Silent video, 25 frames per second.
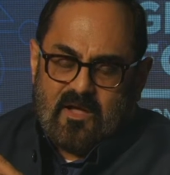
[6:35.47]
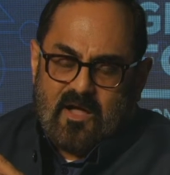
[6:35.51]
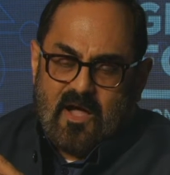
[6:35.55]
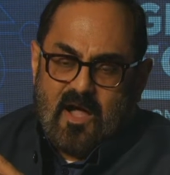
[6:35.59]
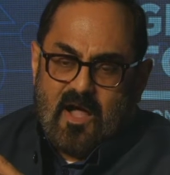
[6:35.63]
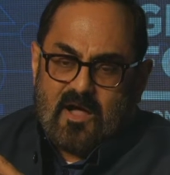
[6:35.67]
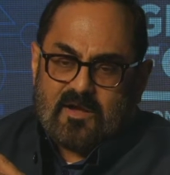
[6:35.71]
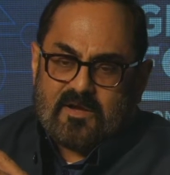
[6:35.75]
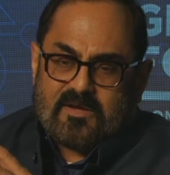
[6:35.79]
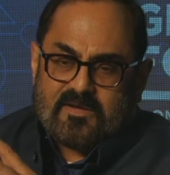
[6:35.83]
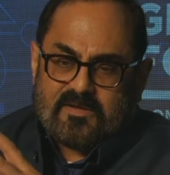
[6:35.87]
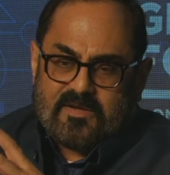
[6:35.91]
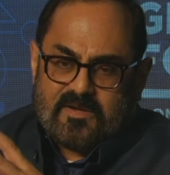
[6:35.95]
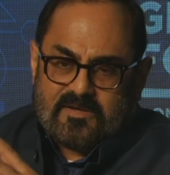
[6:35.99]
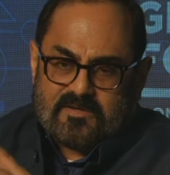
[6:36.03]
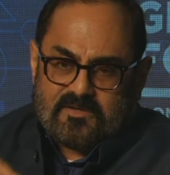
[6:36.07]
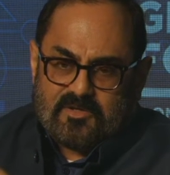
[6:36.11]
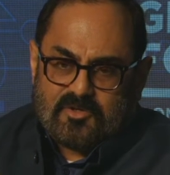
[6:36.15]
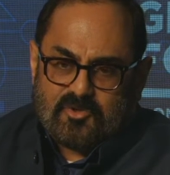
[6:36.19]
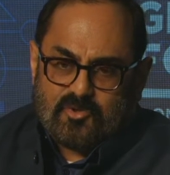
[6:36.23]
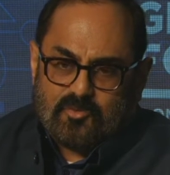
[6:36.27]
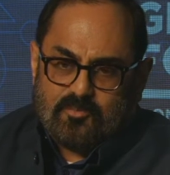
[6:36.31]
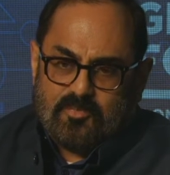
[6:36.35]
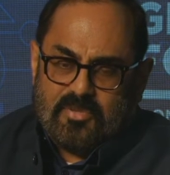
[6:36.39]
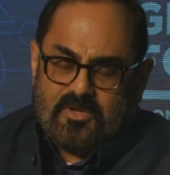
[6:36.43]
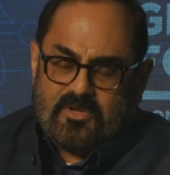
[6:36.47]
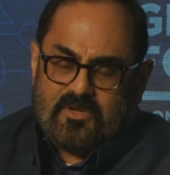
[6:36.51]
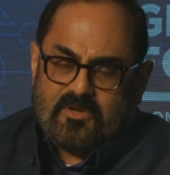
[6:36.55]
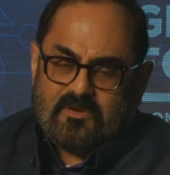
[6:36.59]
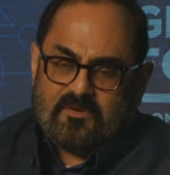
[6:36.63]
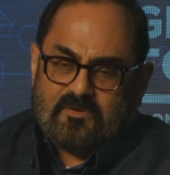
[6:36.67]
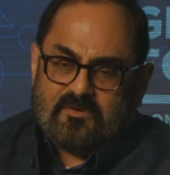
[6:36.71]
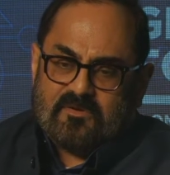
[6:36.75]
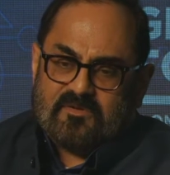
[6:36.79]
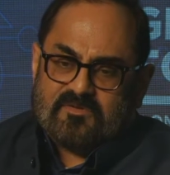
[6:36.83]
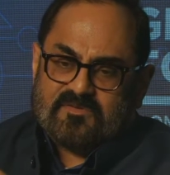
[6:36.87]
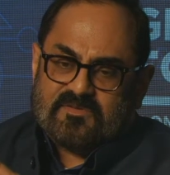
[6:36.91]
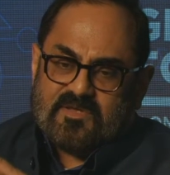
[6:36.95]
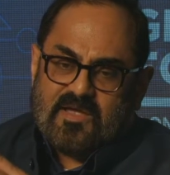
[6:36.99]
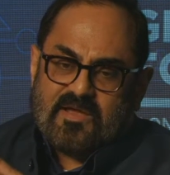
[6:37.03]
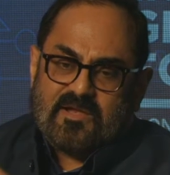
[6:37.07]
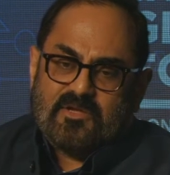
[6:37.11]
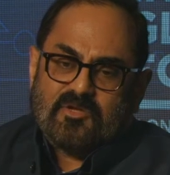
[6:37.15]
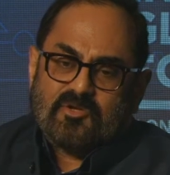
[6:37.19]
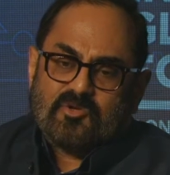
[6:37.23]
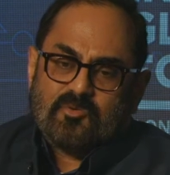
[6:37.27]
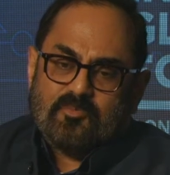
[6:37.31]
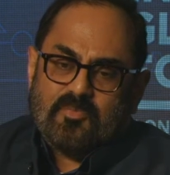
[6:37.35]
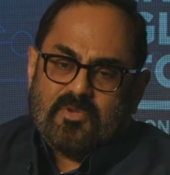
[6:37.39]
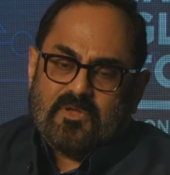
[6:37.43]
architected to be,
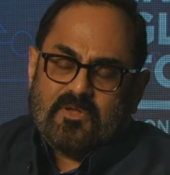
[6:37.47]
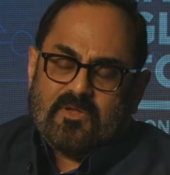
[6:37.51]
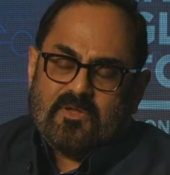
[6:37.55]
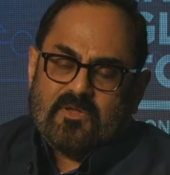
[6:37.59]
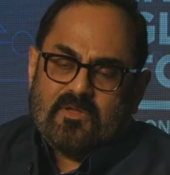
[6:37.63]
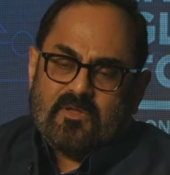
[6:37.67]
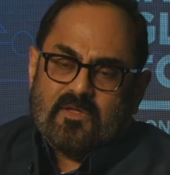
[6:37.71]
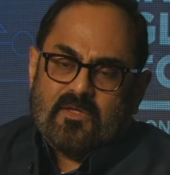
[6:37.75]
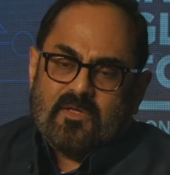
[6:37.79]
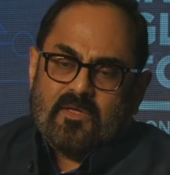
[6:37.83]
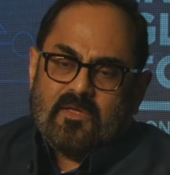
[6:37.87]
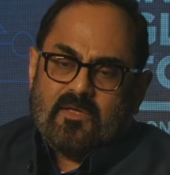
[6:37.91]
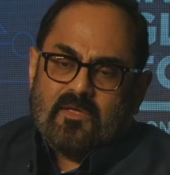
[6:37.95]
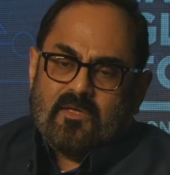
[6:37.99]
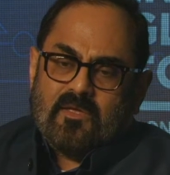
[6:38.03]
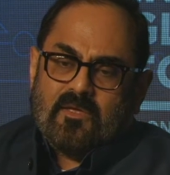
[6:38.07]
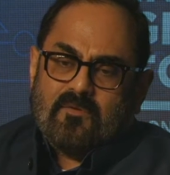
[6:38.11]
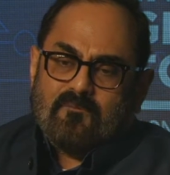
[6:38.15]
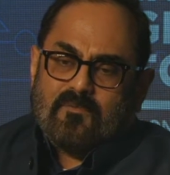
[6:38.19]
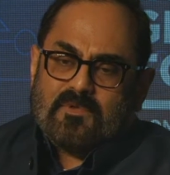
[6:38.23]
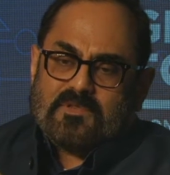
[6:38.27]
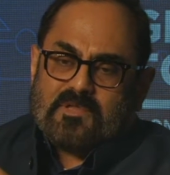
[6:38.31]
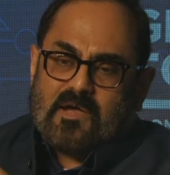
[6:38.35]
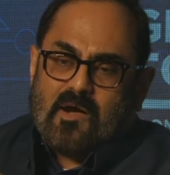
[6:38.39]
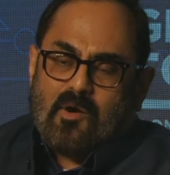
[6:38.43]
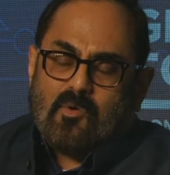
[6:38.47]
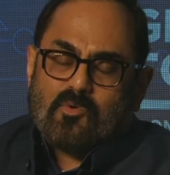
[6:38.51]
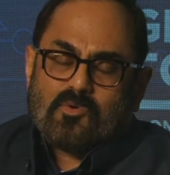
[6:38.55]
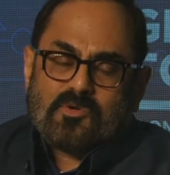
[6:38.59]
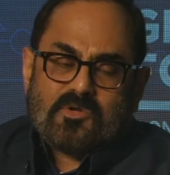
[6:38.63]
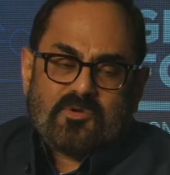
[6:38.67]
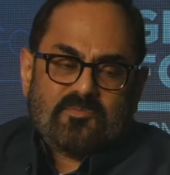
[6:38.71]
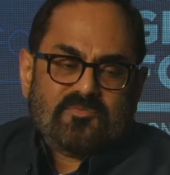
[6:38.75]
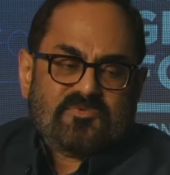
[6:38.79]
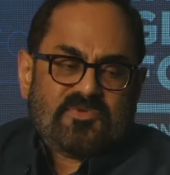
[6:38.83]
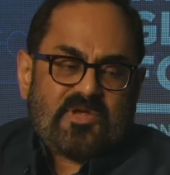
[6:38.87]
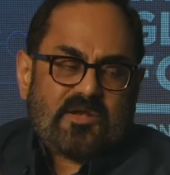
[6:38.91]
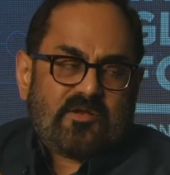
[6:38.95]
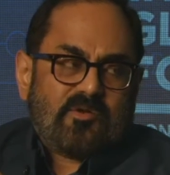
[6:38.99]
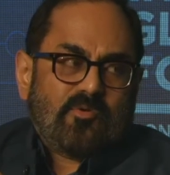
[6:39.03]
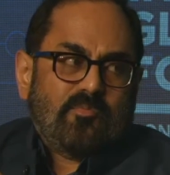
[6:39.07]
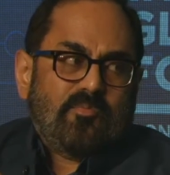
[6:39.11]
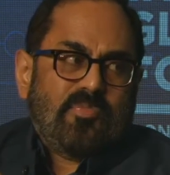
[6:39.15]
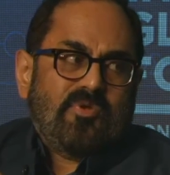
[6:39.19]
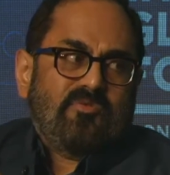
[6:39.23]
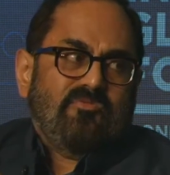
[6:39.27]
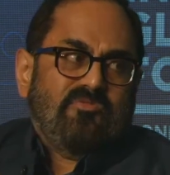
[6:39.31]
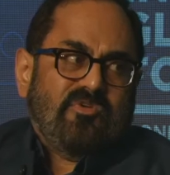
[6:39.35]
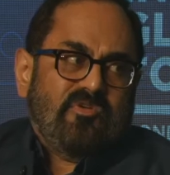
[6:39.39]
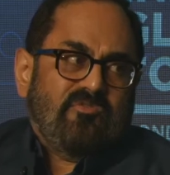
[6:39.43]
designed to be, with outcomes that could
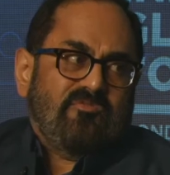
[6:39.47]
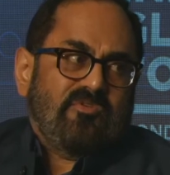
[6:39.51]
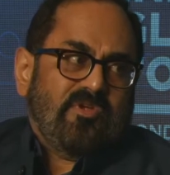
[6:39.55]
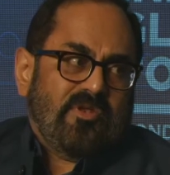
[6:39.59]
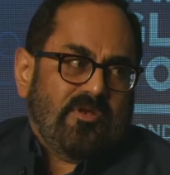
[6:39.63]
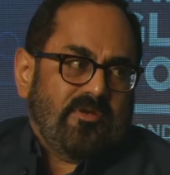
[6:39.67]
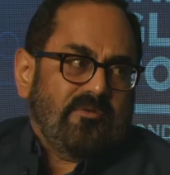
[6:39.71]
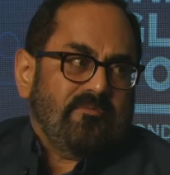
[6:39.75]
be win-win.